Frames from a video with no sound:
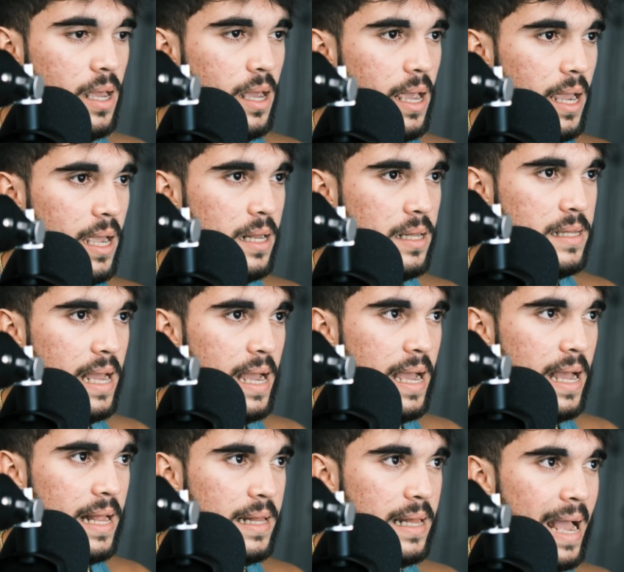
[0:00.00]
and
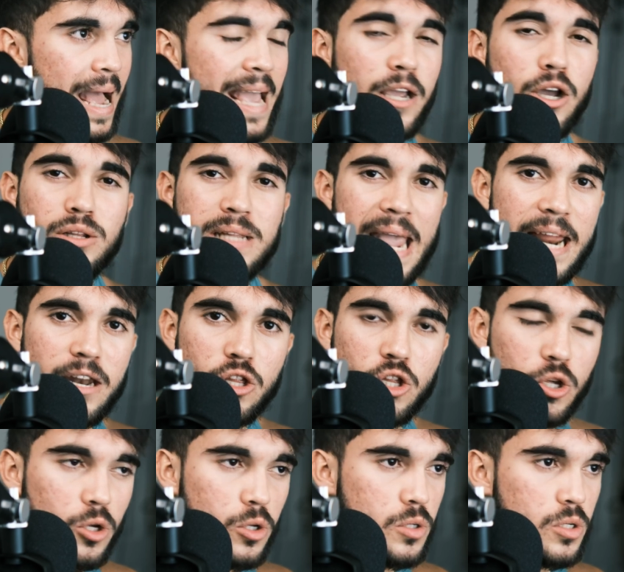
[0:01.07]
that I got
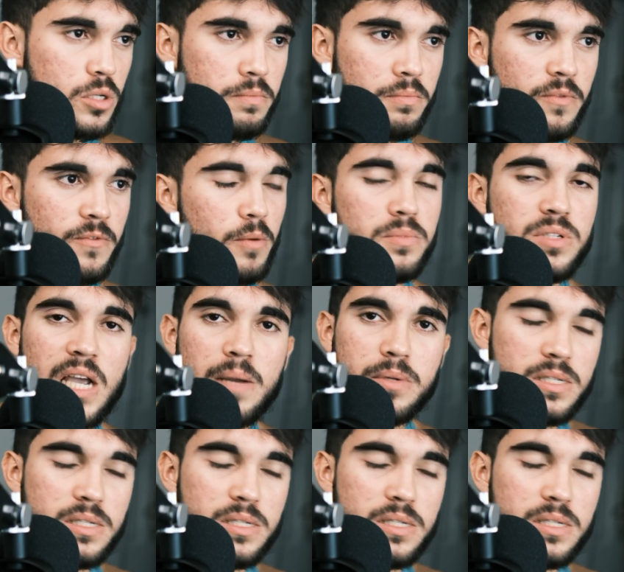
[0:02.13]
anxious from time to